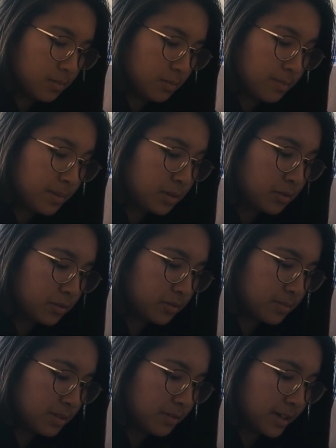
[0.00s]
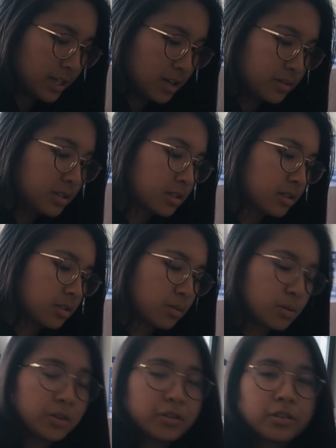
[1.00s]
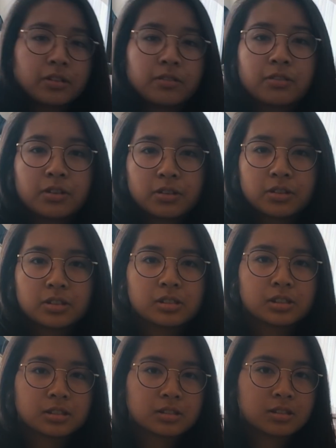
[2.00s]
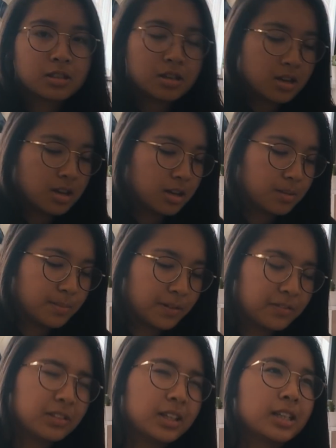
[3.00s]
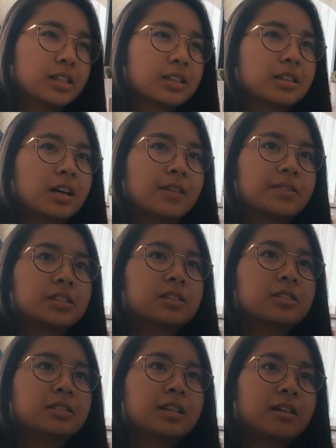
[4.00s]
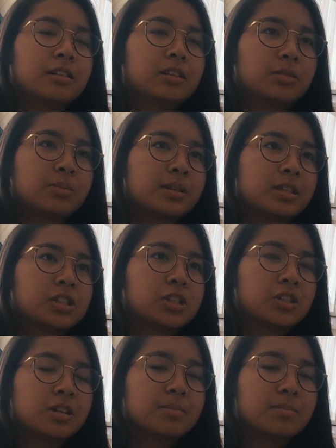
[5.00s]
A big one for me right now is growth and focus. I feel like I've slowed down a little bit during